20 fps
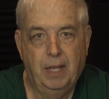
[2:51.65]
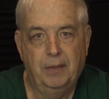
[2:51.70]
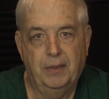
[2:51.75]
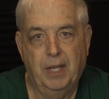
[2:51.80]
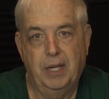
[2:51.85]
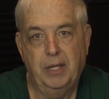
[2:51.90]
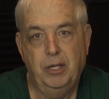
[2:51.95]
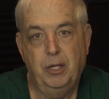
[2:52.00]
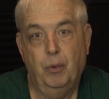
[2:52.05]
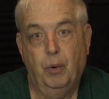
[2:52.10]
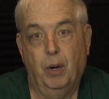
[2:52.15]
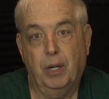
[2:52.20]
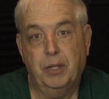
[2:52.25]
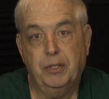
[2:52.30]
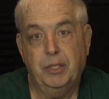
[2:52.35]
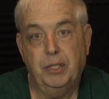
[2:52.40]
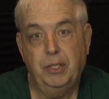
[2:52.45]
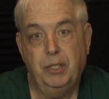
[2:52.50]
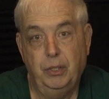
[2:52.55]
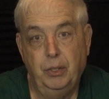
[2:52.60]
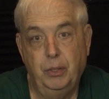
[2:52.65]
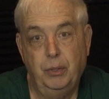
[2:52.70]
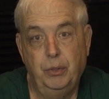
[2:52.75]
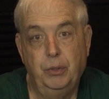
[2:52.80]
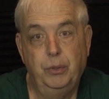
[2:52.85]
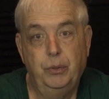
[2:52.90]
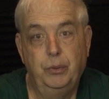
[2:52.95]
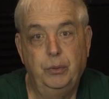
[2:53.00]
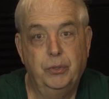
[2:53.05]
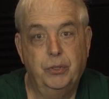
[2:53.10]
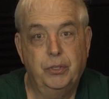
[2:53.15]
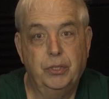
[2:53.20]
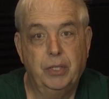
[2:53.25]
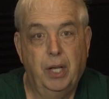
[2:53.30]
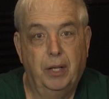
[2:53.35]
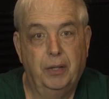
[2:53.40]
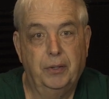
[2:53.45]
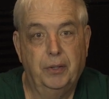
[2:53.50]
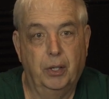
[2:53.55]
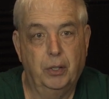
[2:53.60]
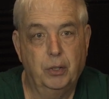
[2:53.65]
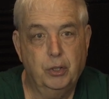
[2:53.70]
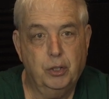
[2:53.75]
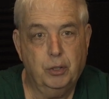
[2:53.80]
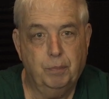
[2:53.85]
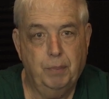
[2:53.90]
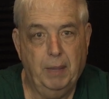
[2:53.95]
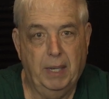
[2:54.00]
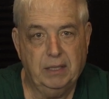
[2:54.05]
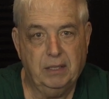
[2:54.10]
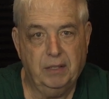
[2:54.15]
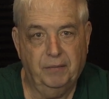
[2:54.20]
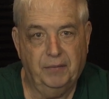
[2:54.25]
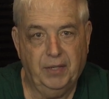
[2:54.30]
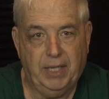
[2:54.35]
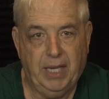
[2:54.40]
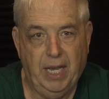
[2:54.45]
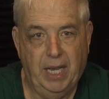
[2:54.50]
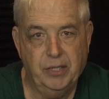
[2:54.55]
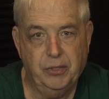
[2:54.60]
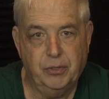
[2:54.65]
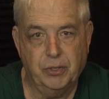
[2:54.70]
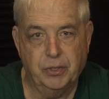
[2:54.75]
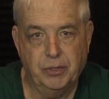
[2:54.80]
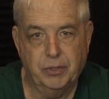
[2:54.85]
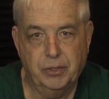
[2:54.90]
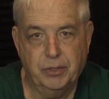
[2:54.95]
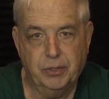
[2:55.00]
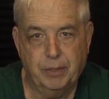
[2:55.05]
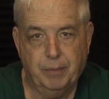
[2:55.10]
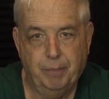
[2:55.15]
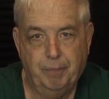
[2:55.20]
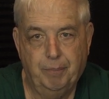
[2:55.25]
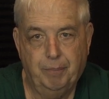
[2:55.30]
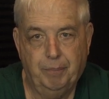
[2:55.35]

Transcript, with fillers: then you are to use those specifications.